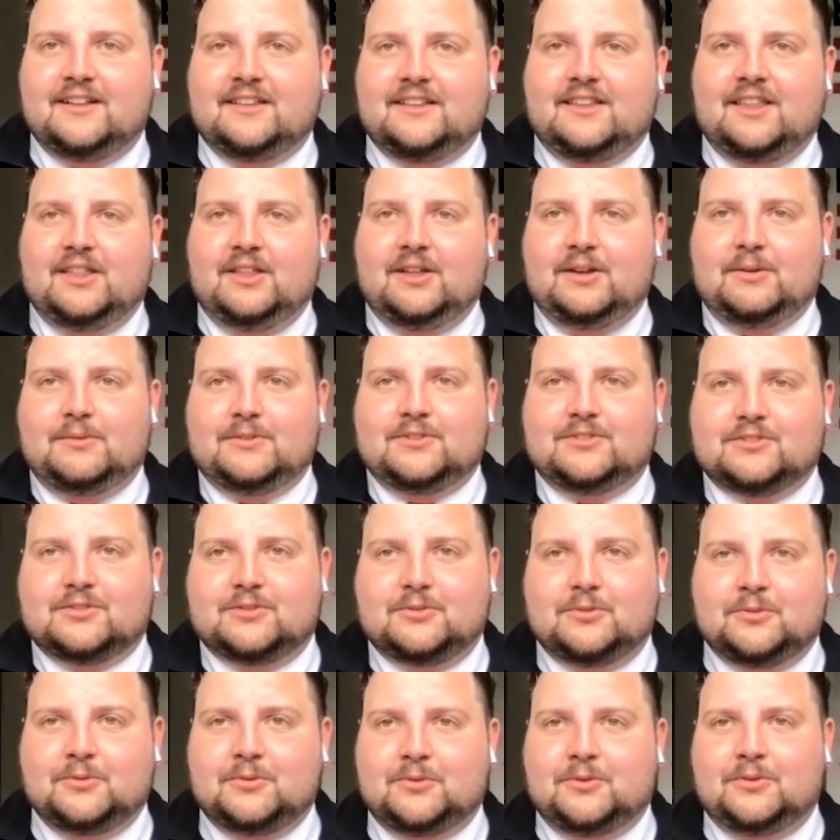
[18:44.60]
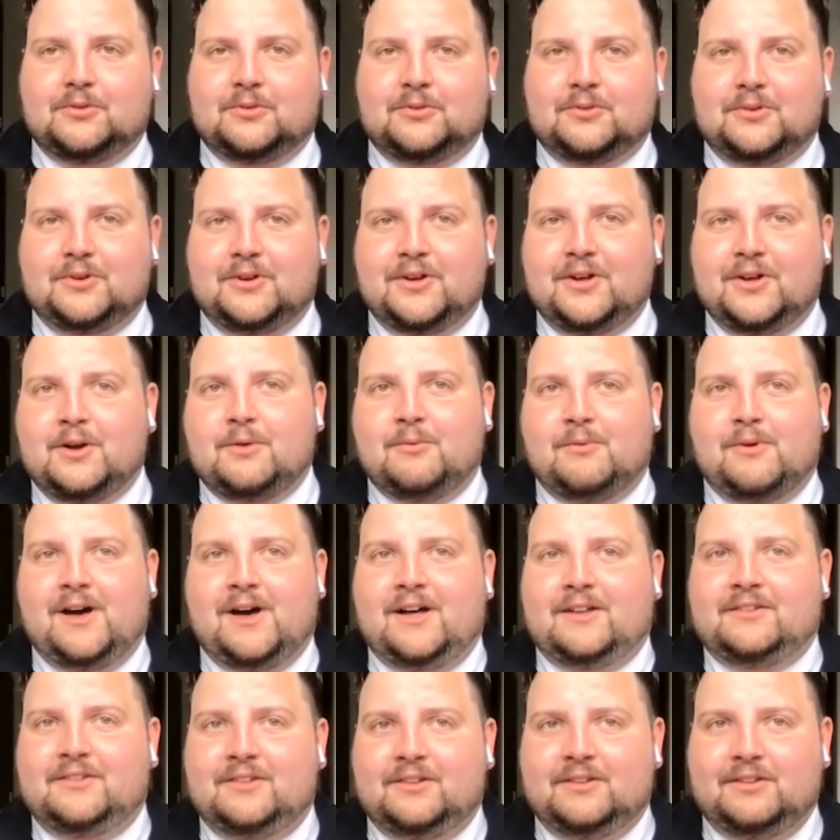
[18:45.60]
dealing with school
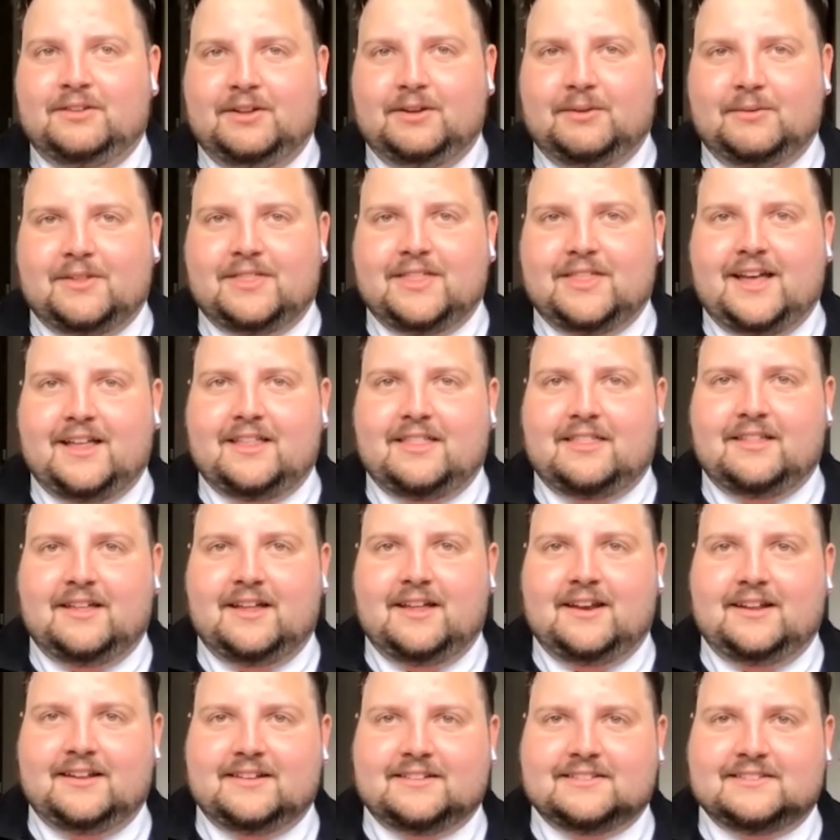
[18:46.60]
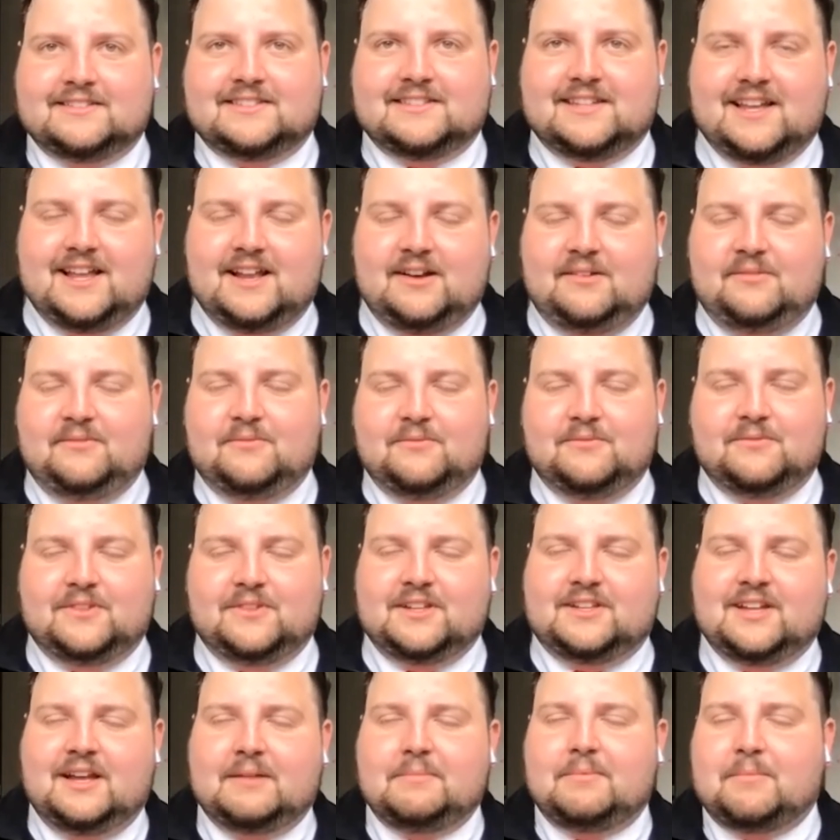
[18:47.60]
while dealing with athletics and the
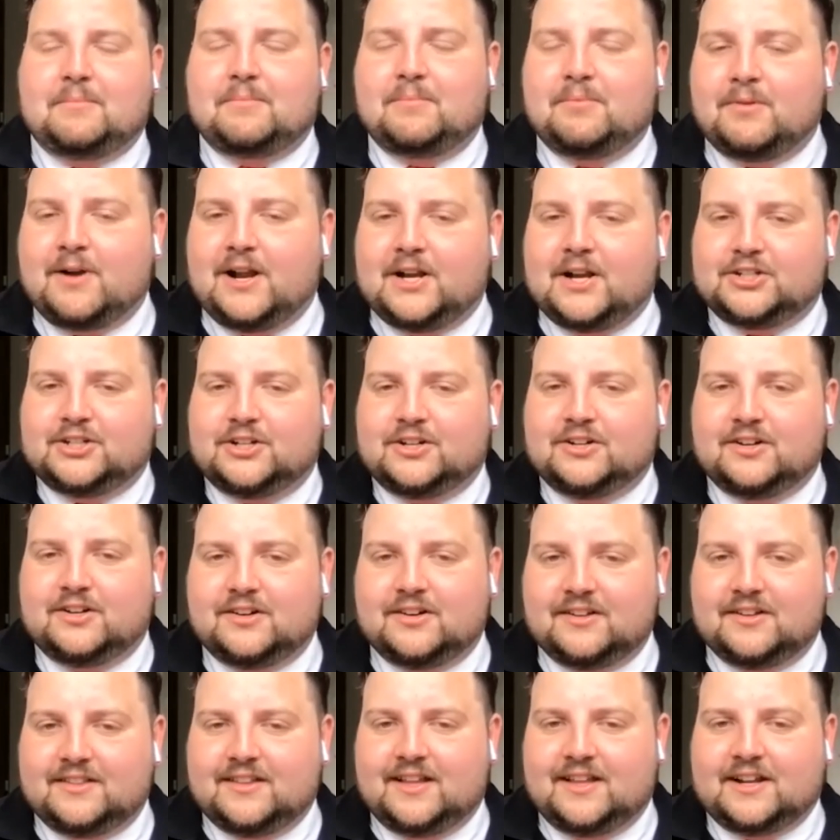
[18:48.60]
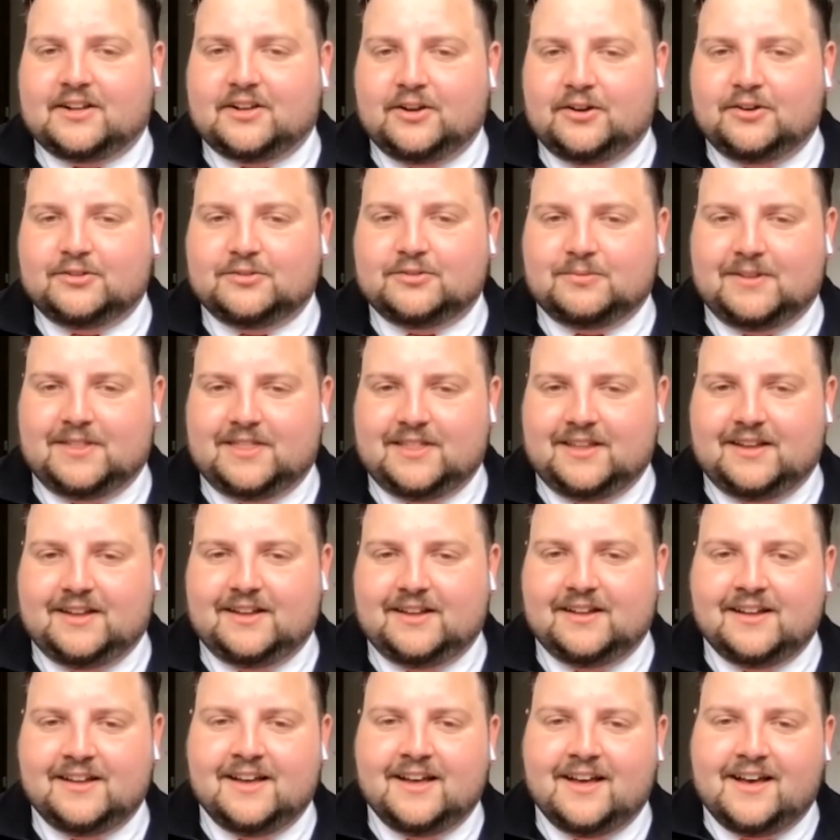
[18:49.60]
type of pressure that goes with it.
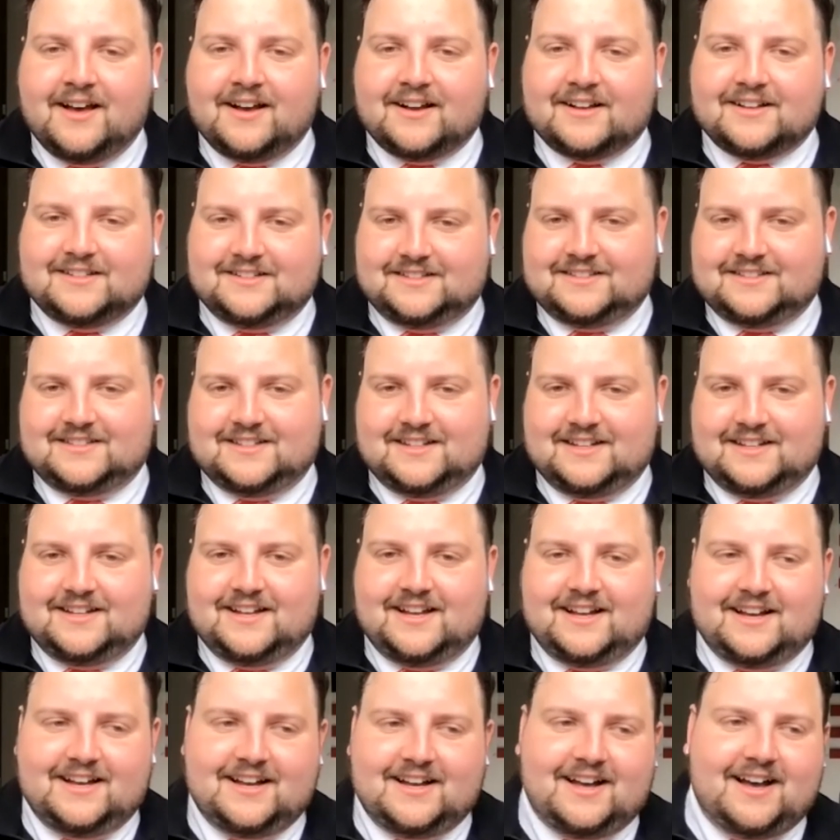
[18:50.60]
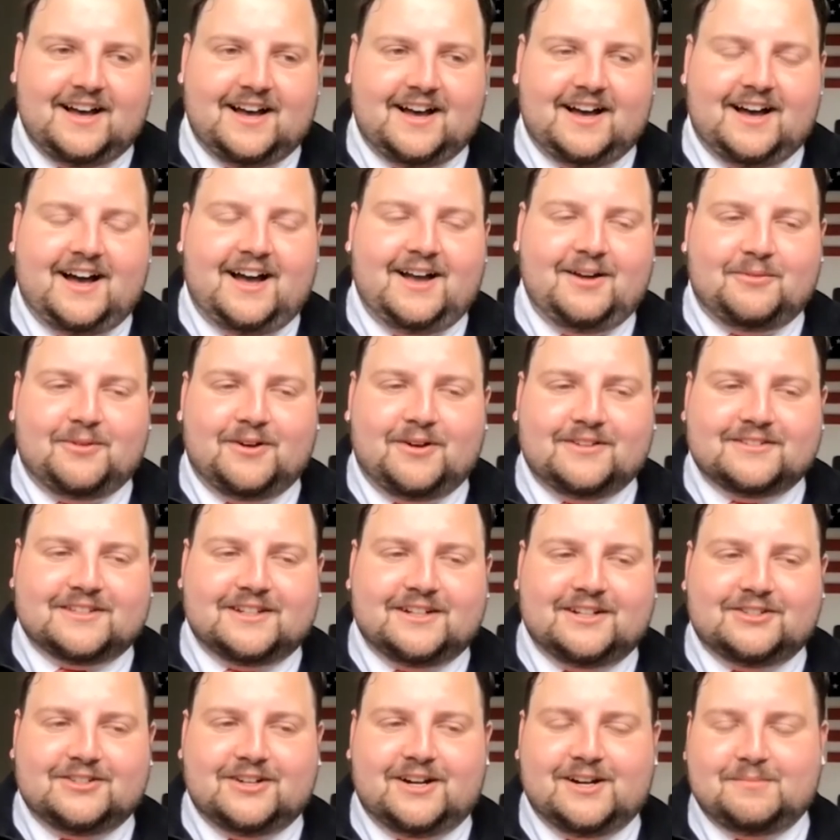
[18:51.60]
Because I was
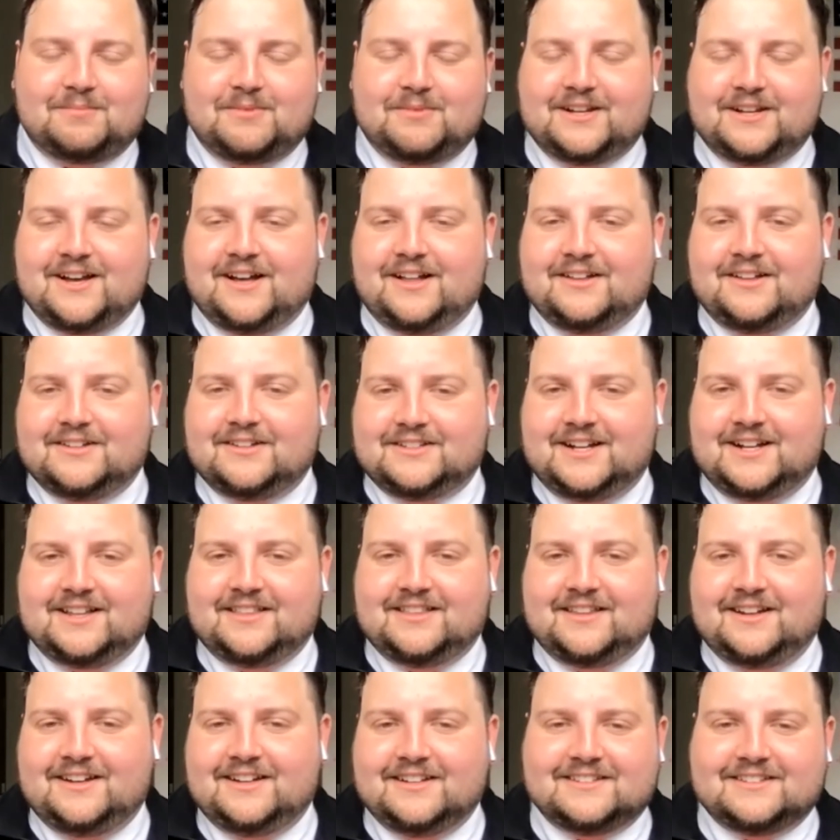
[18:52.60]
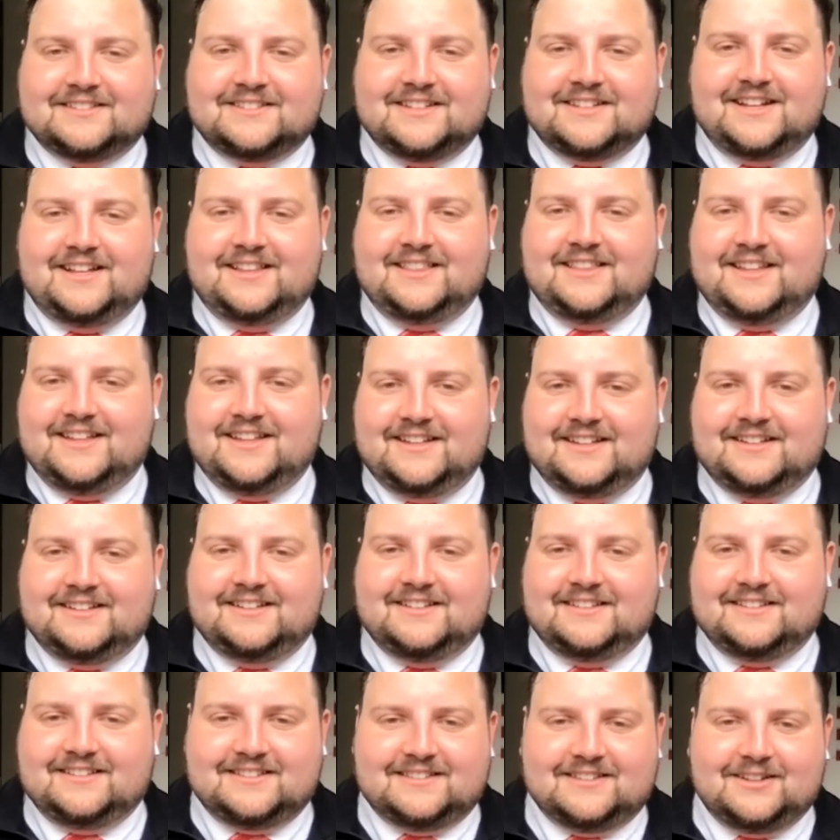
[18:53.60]
going to try to play college athletics, and
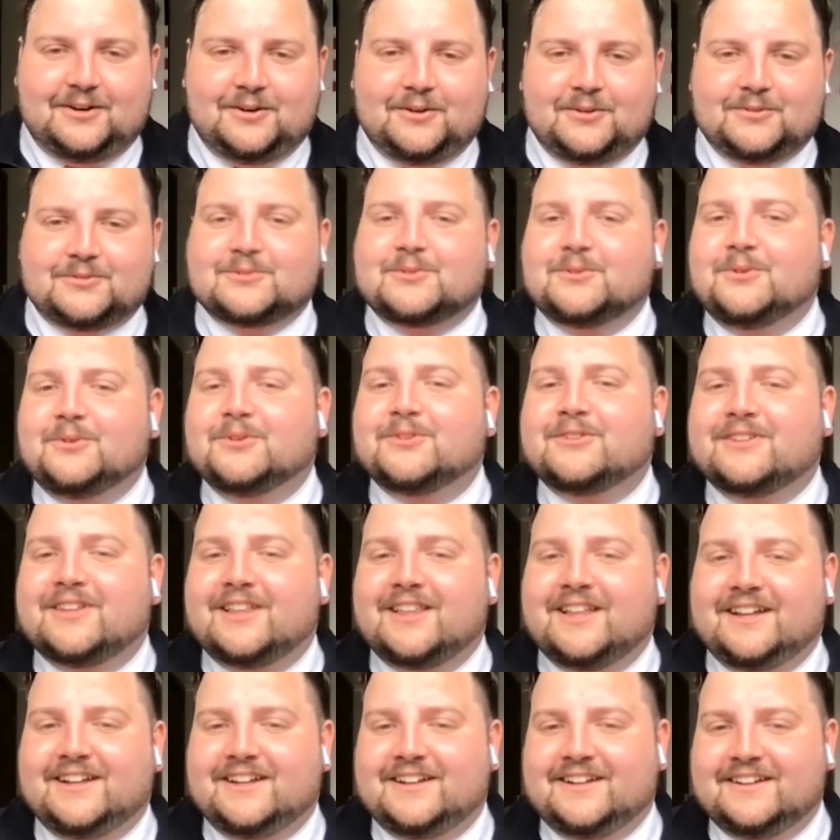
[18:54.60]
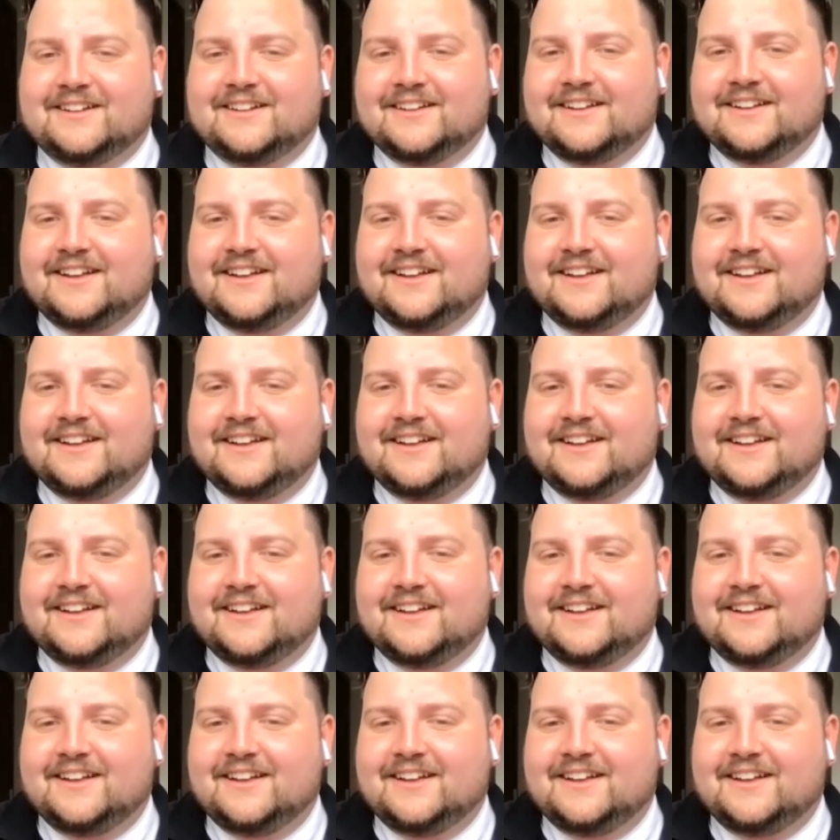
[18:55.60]
then the whole school thing.